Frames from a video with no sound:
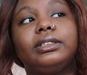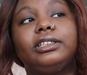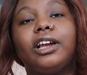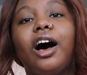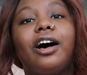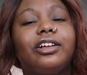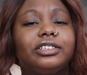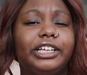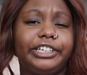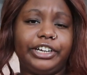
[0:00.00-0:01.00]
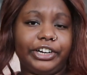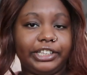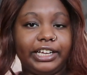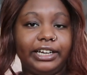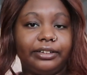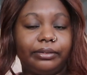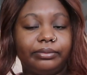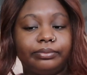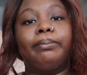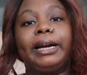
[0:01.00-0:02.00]
not a linear thing.
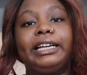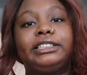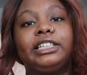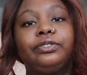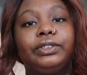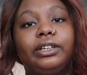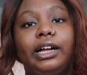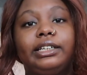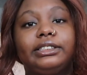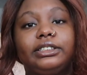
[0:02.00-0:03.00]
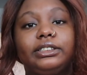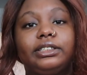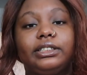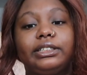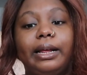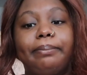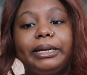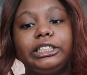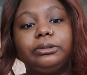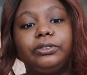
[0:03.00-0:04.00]
But I did realize the thing that
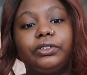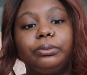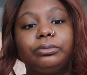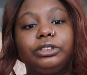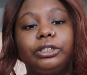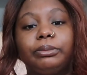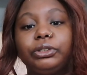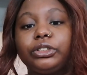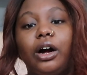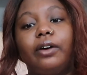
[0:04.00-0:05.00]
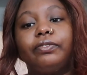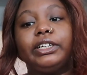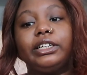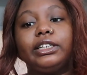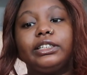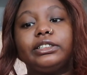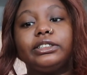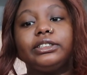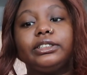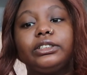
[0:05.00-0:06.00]
makes me feel the most confident
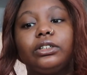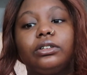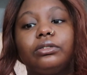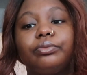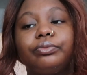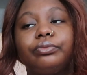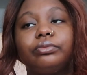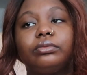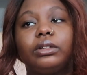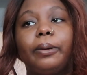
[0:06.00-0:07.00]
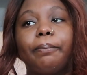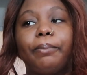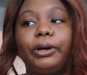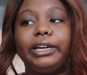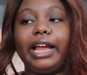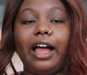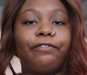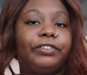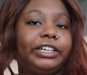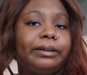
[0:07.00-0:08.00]
is putting
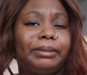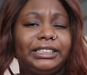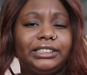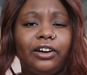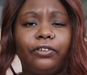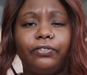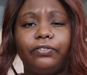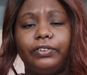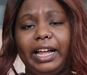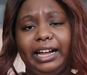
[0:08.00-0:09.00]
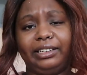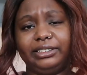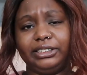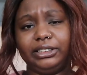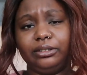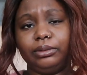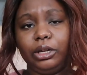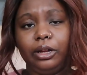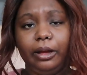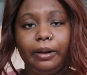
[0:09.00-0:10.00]
effort in myself and
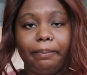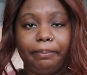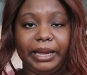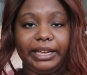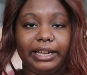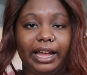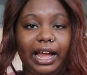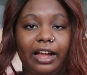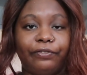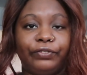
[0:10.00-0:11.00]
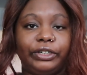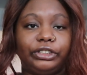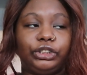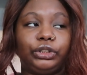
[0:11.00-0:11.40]
making an effort